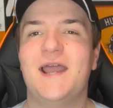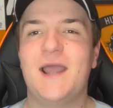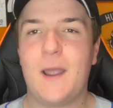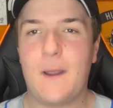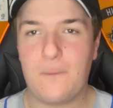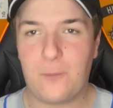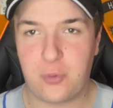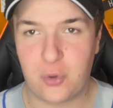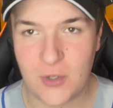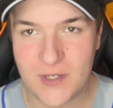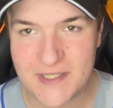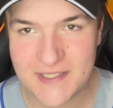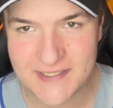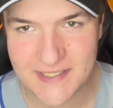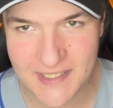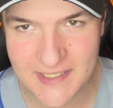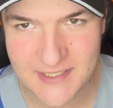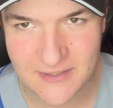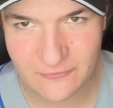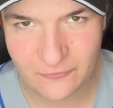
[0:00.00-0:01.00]

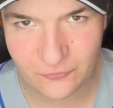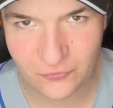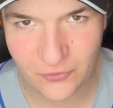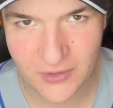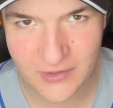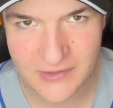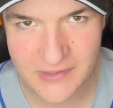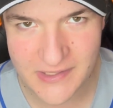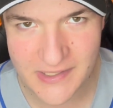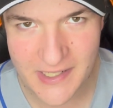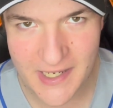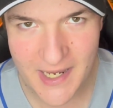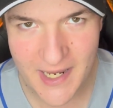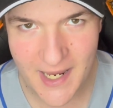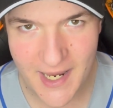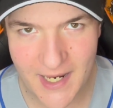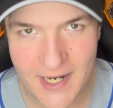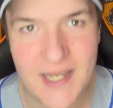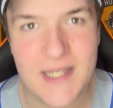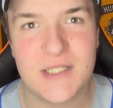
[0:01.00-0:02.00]
pre-season friendly
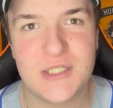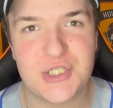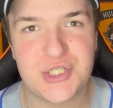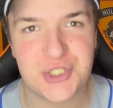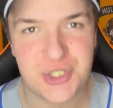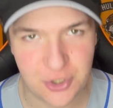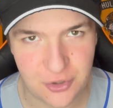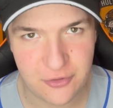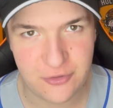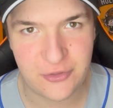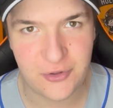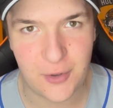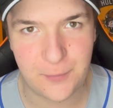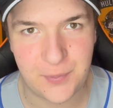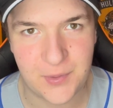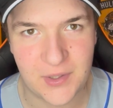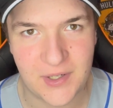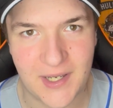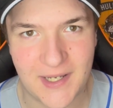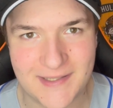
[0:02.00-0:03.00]
against
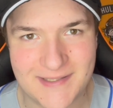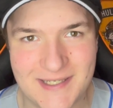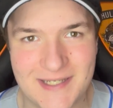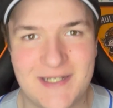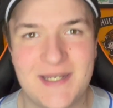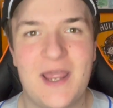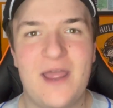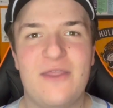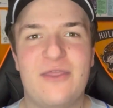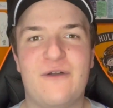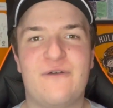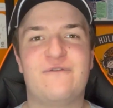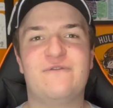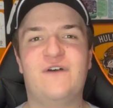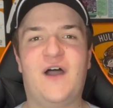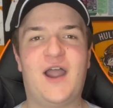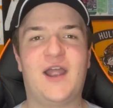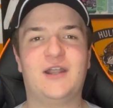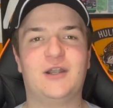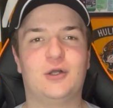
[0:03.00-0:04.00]
Scunthorpe United, the
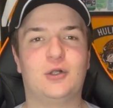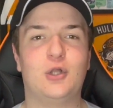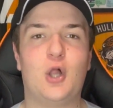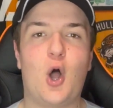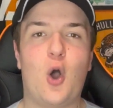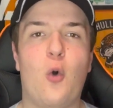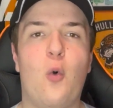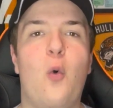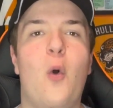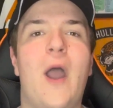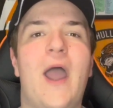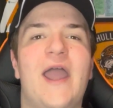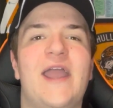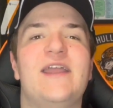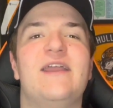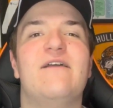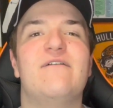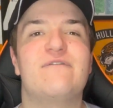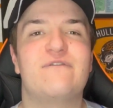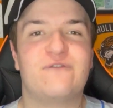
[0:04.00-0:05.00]
final
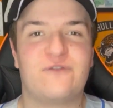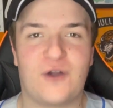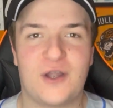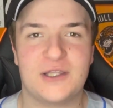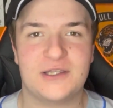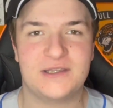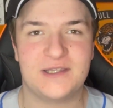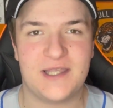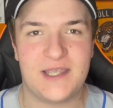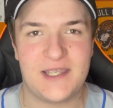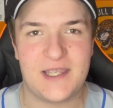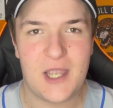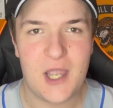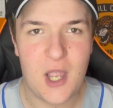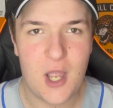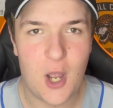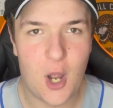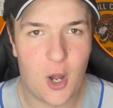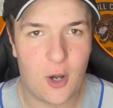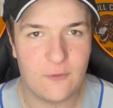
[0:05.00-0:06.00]
away friendly
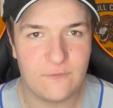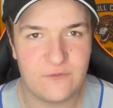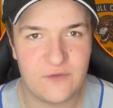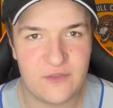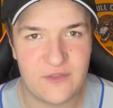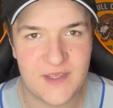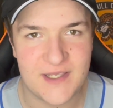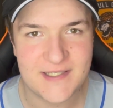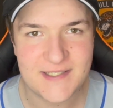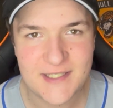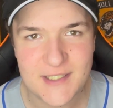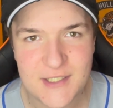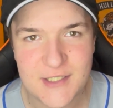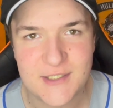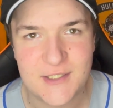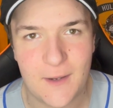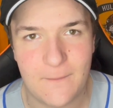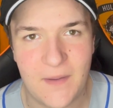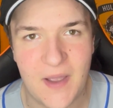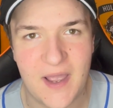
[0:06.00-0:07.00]
of this
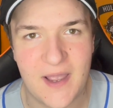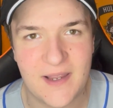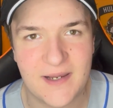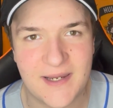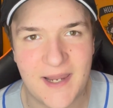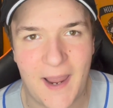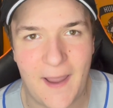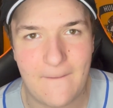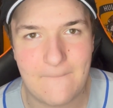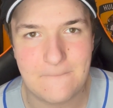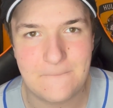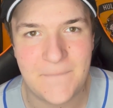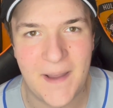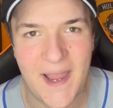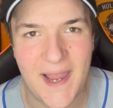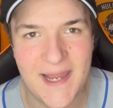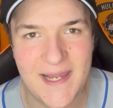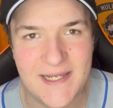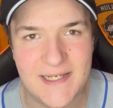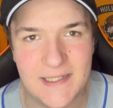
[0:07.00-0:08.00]
summer
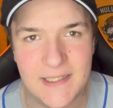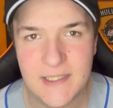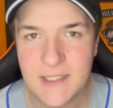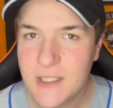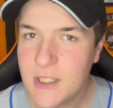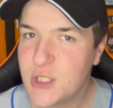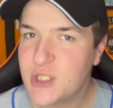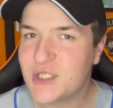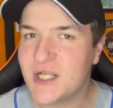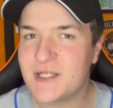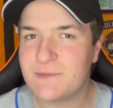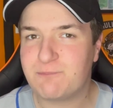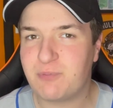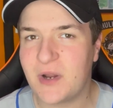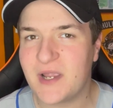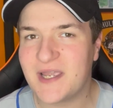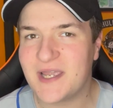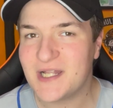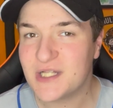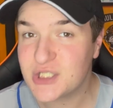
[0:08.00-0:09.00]
campaign. So let's
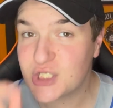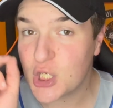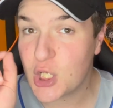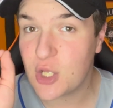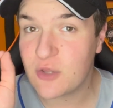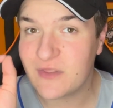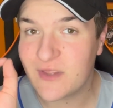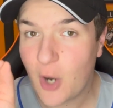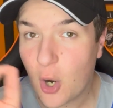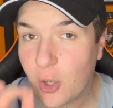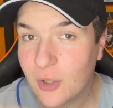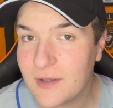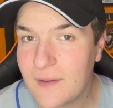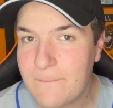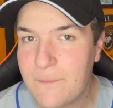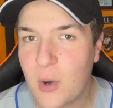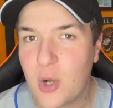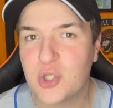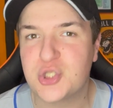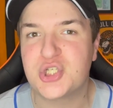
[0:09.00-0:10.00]
break into the
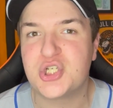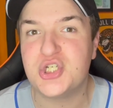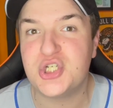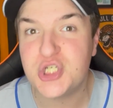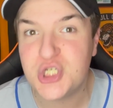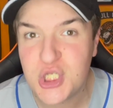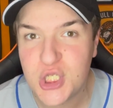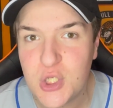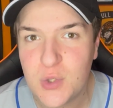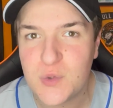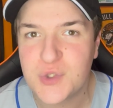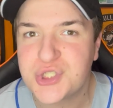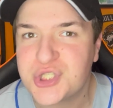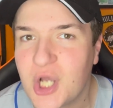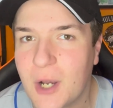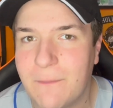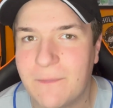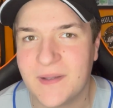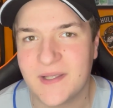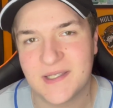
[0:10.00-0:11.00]
all-important news
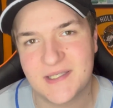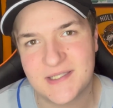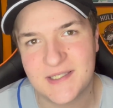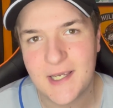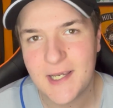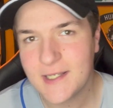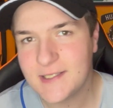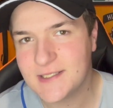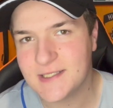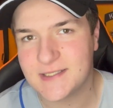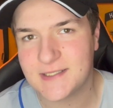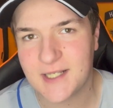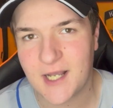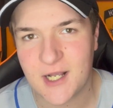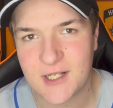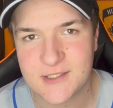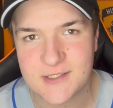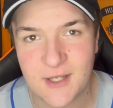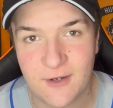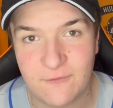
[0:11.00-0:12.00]
topics to
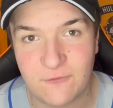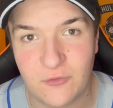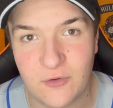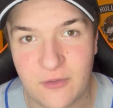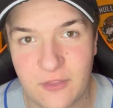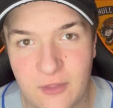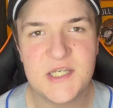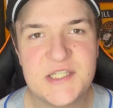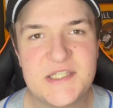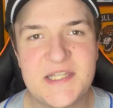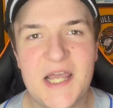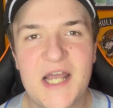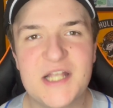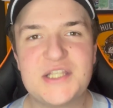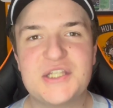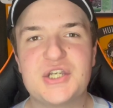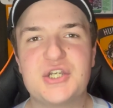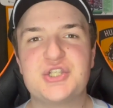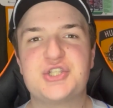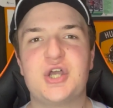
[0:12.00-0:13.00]
start off with.
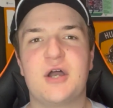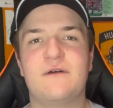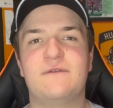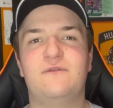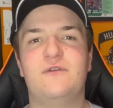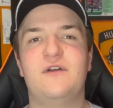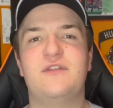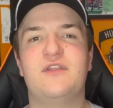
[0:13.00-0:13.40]
Starting us off with